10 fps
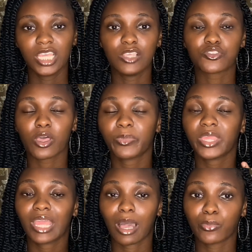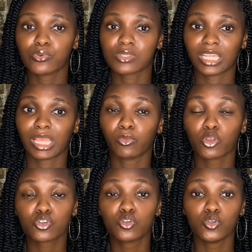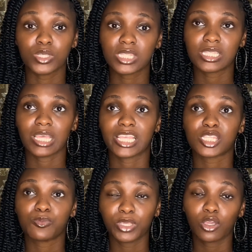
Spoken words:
if something happens and I'm not cool with it, I speak